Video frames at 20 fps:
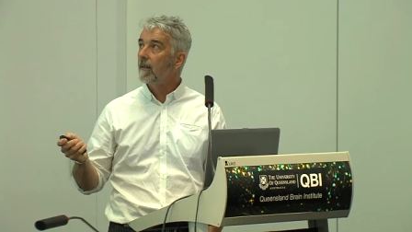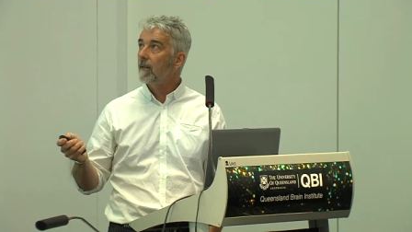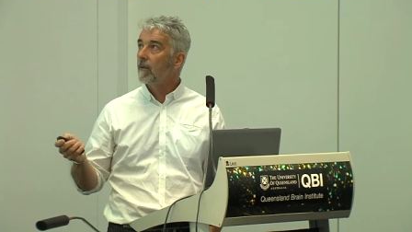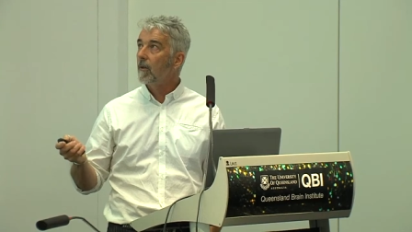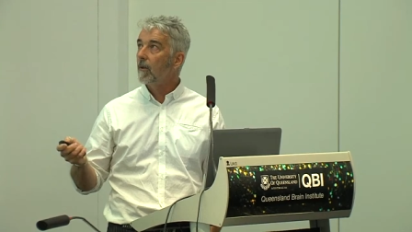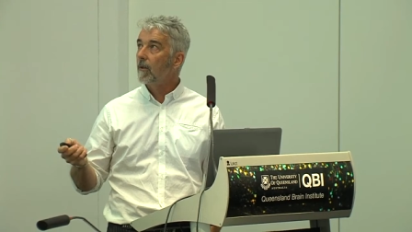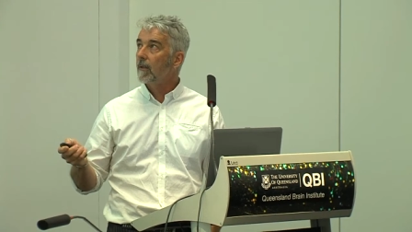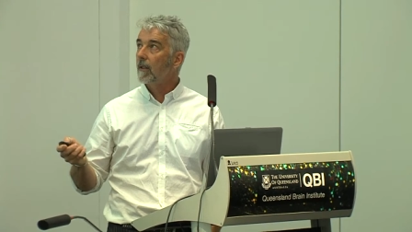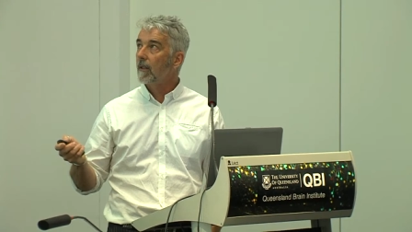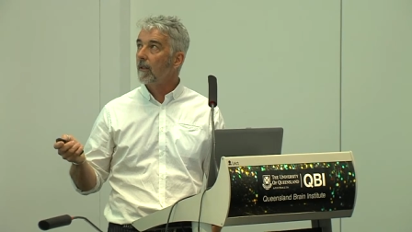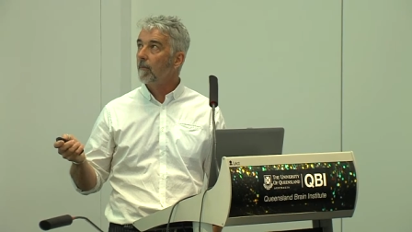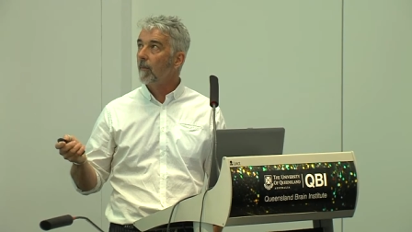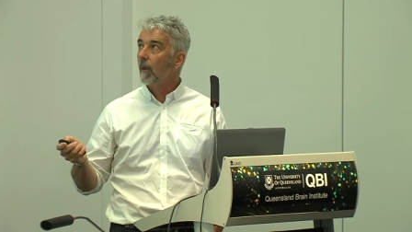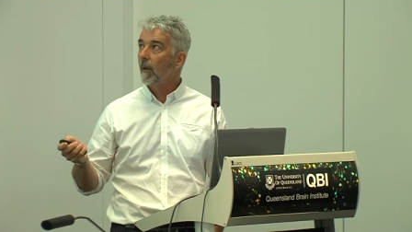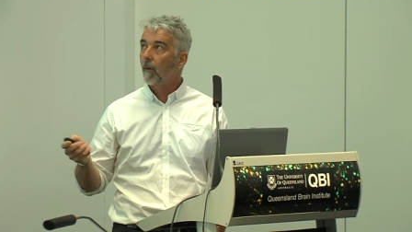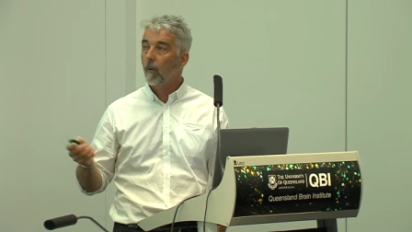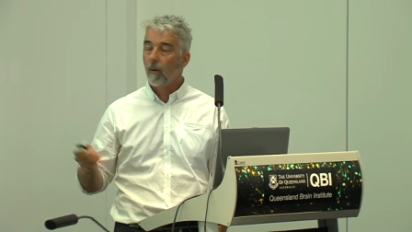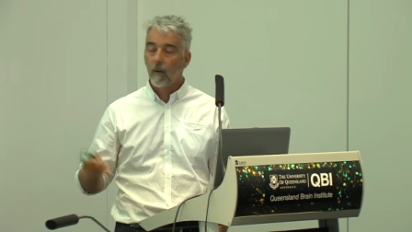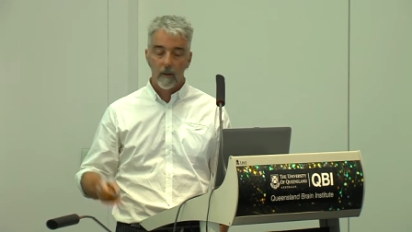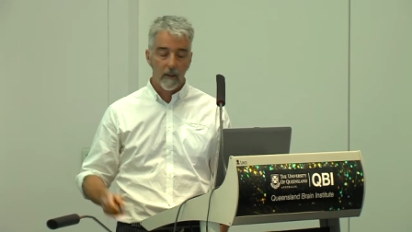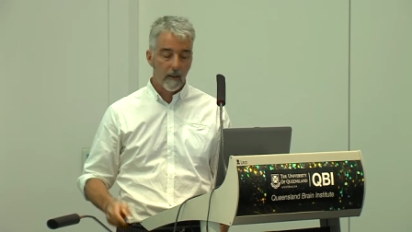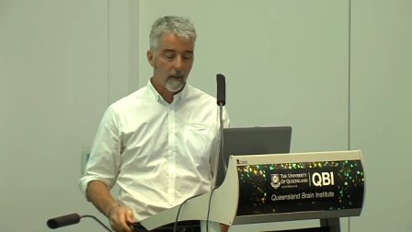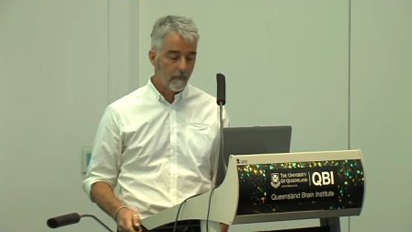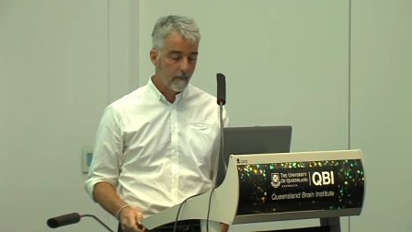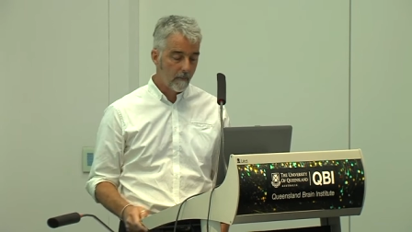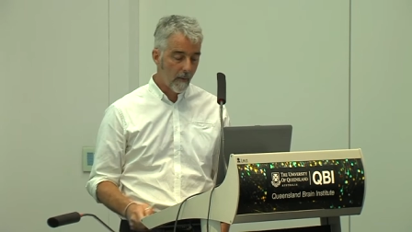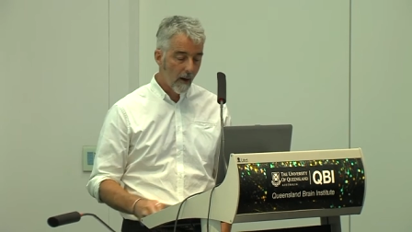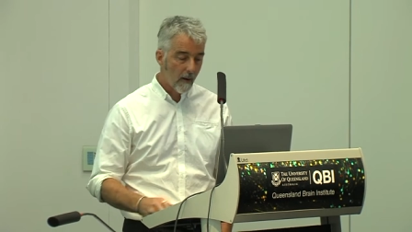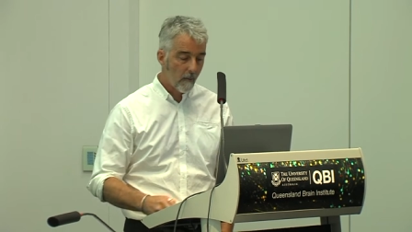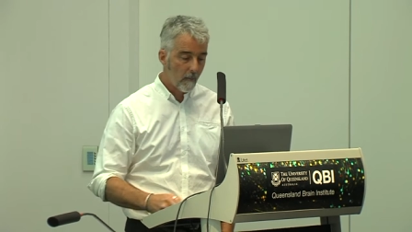is using the Macquarie
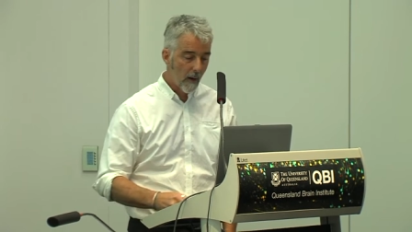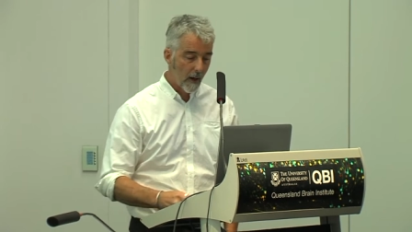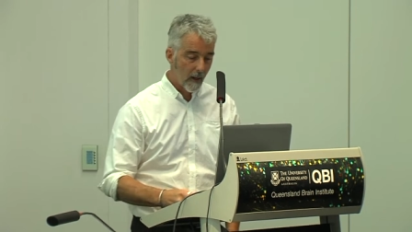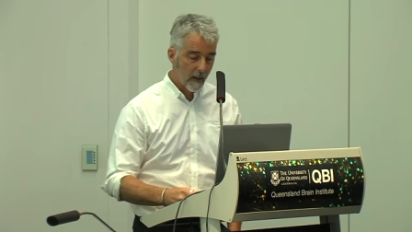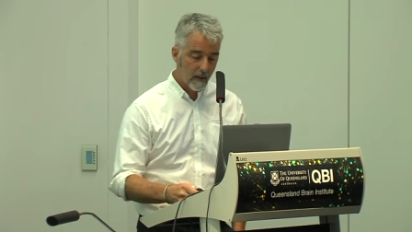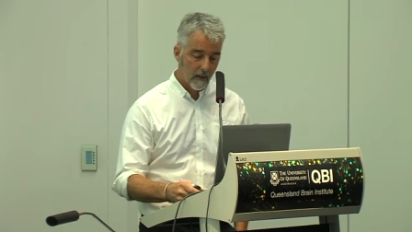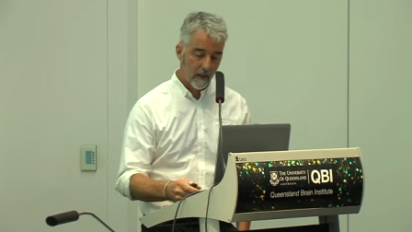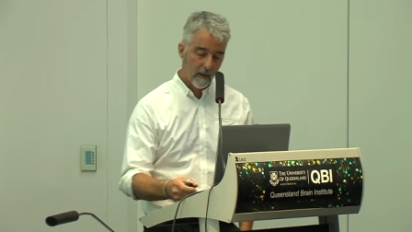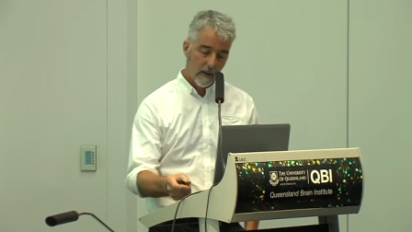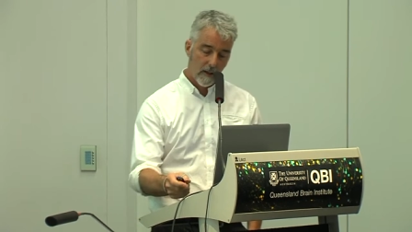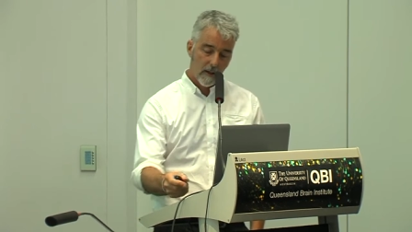Biobank.